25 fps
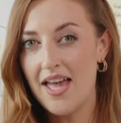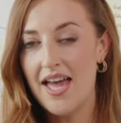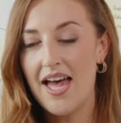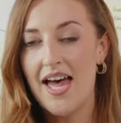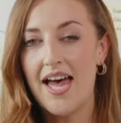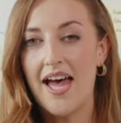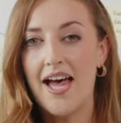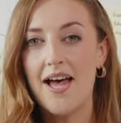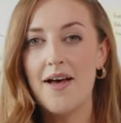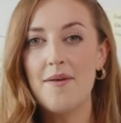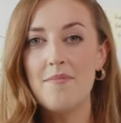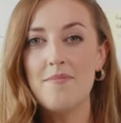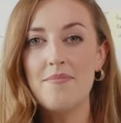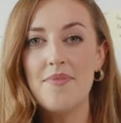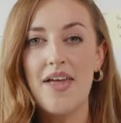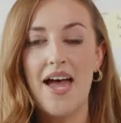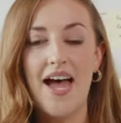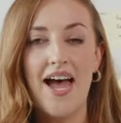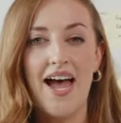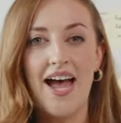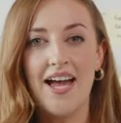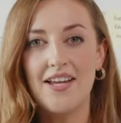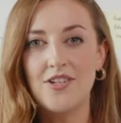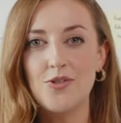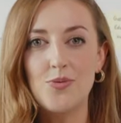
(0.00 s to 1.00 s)
and
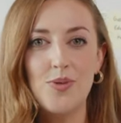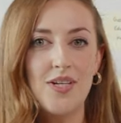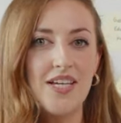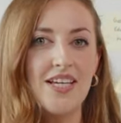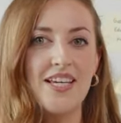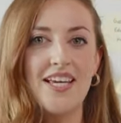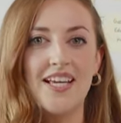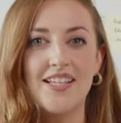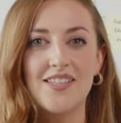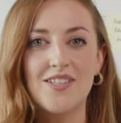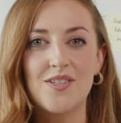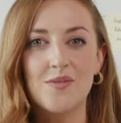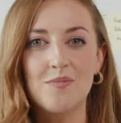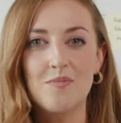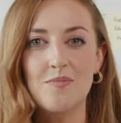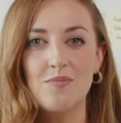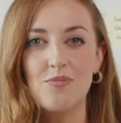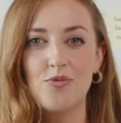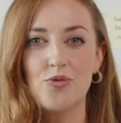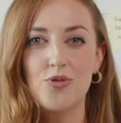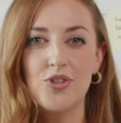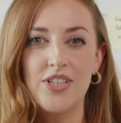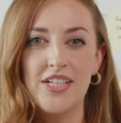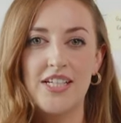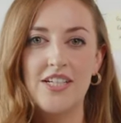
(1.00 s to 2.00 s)
we can get
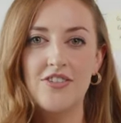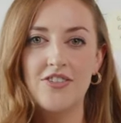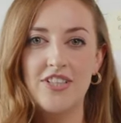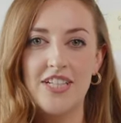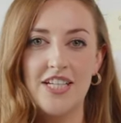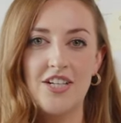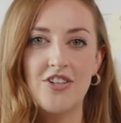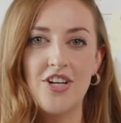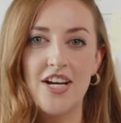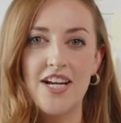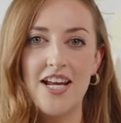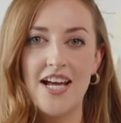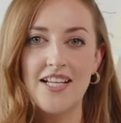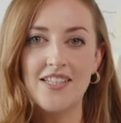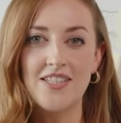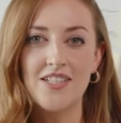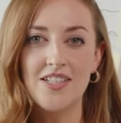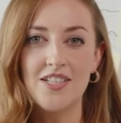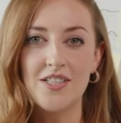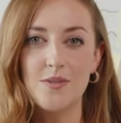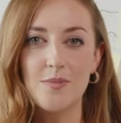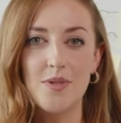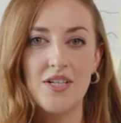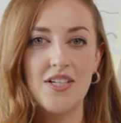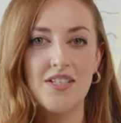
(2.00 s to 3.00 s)
some really, really great
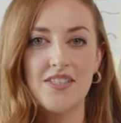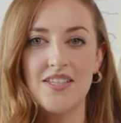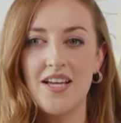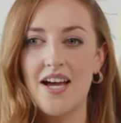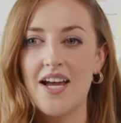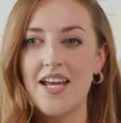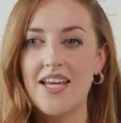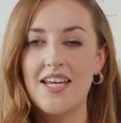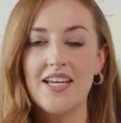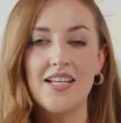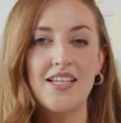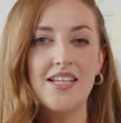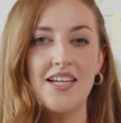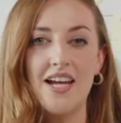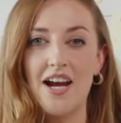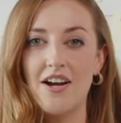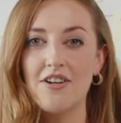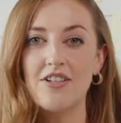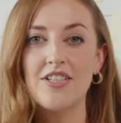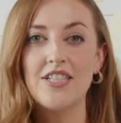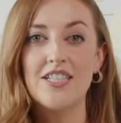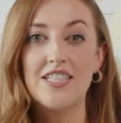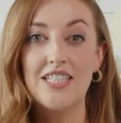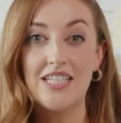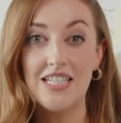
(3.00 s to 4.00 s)
answers, because I can
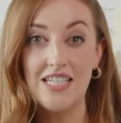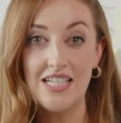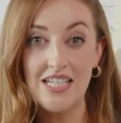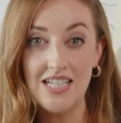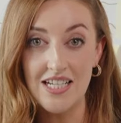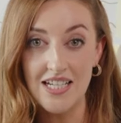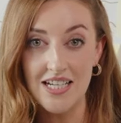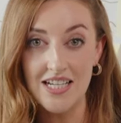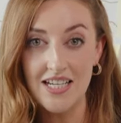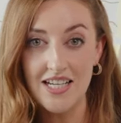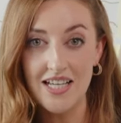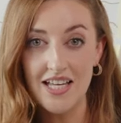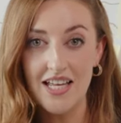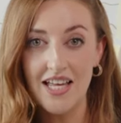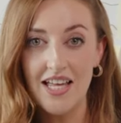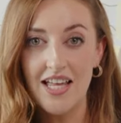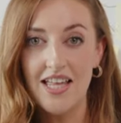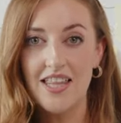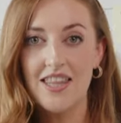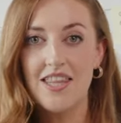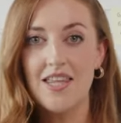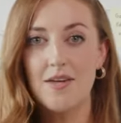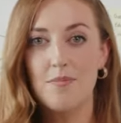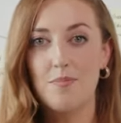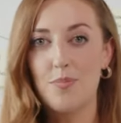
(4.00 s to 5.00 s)
guarantee
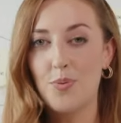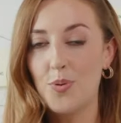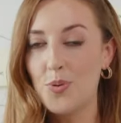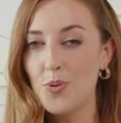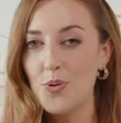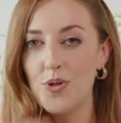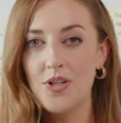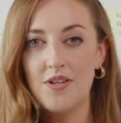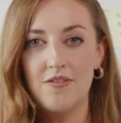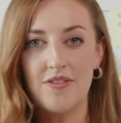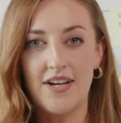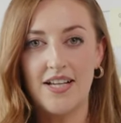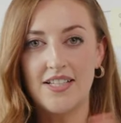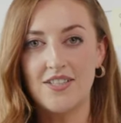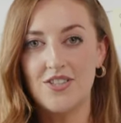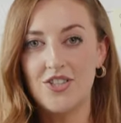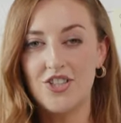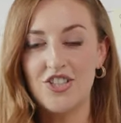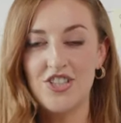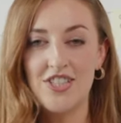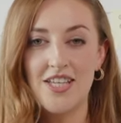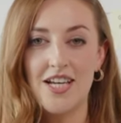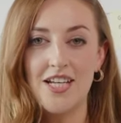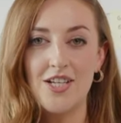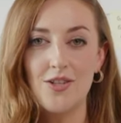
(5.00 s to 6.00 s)
the pool of
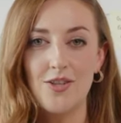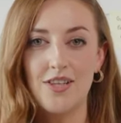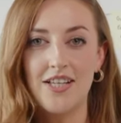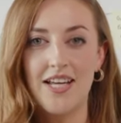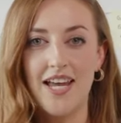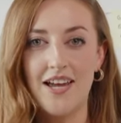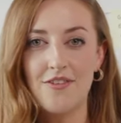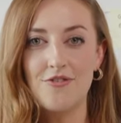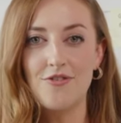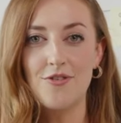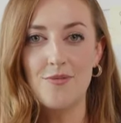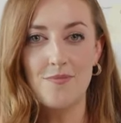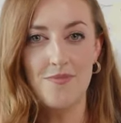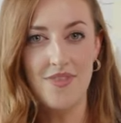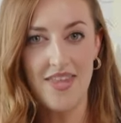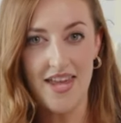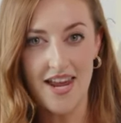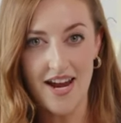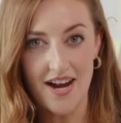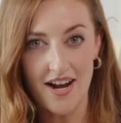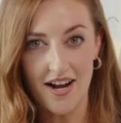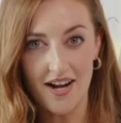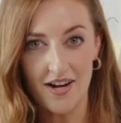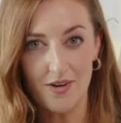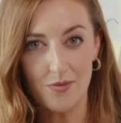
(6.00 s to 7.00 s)
answers that you'll get from
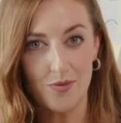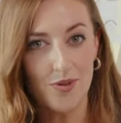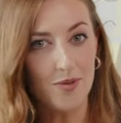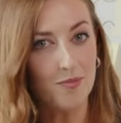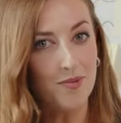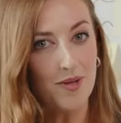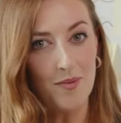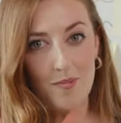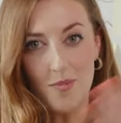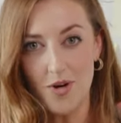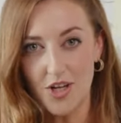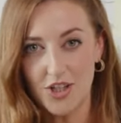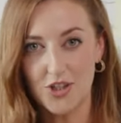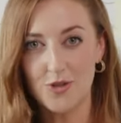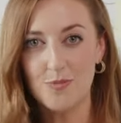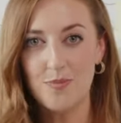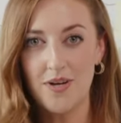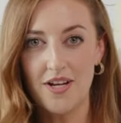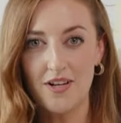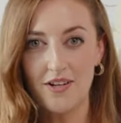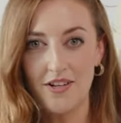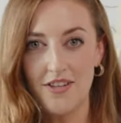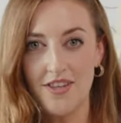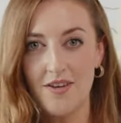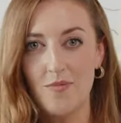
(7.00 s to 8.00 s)
there will be much
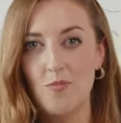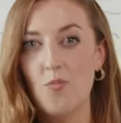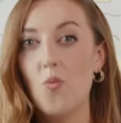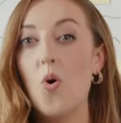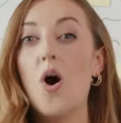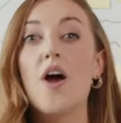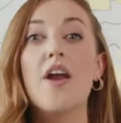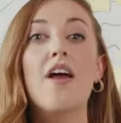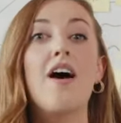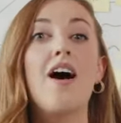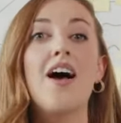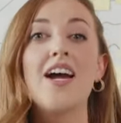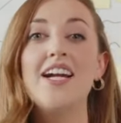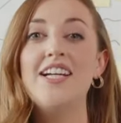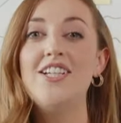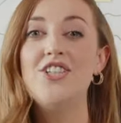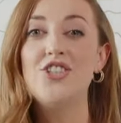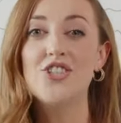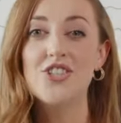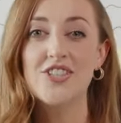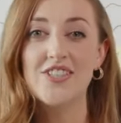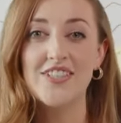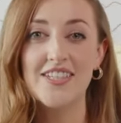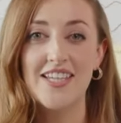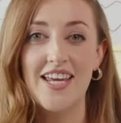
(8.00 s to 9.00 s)
better than what I
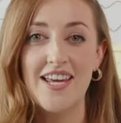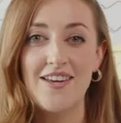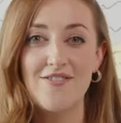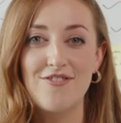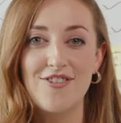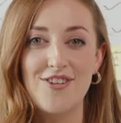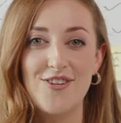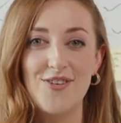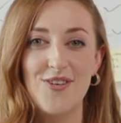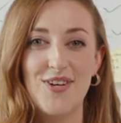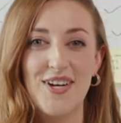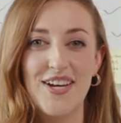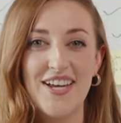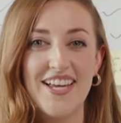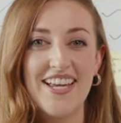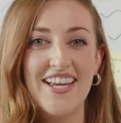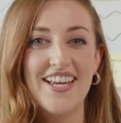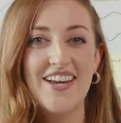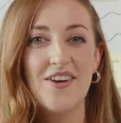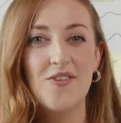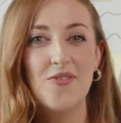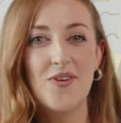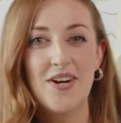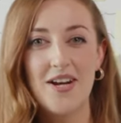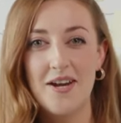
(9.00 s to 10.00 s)
just gave you
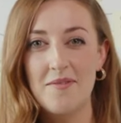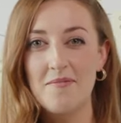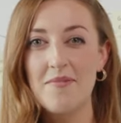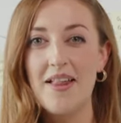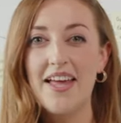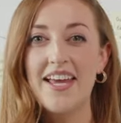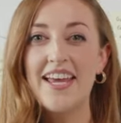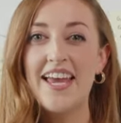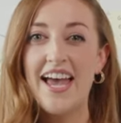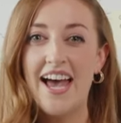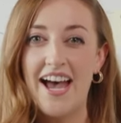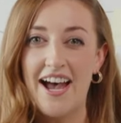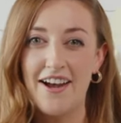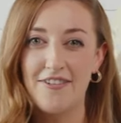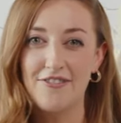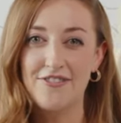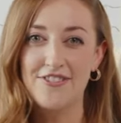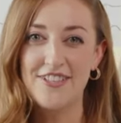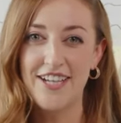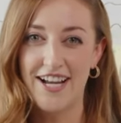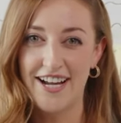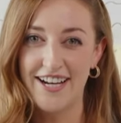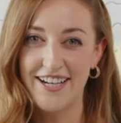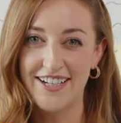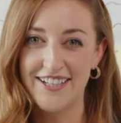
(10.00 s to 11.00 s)
when I'm like half
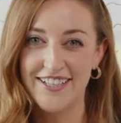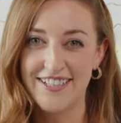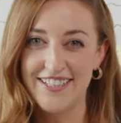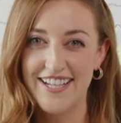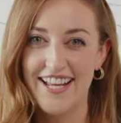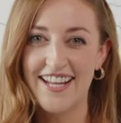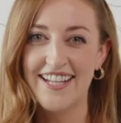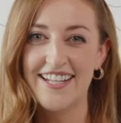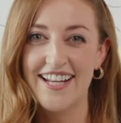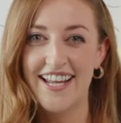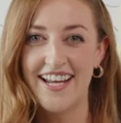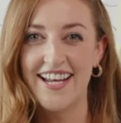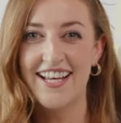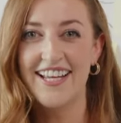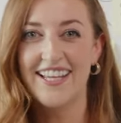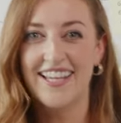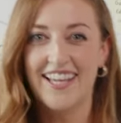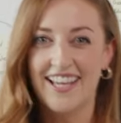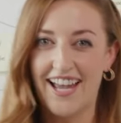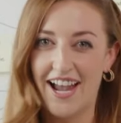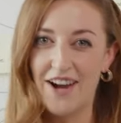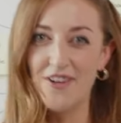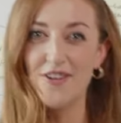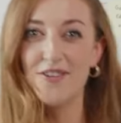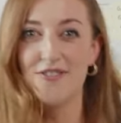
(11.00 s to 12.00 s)
tired and like
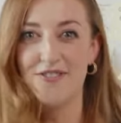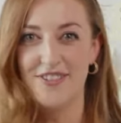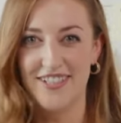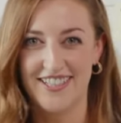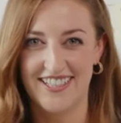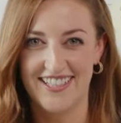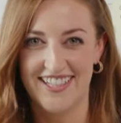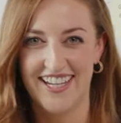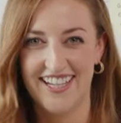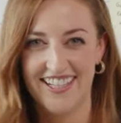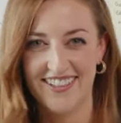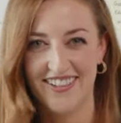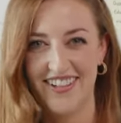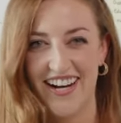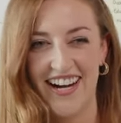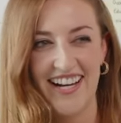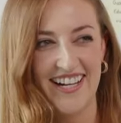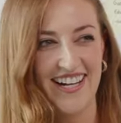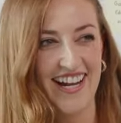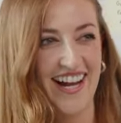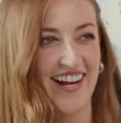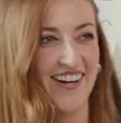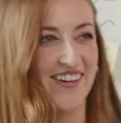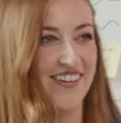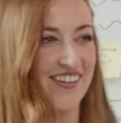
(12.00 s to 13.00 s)
out of it right
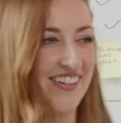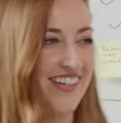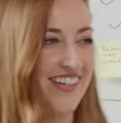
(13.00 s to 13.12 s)
now.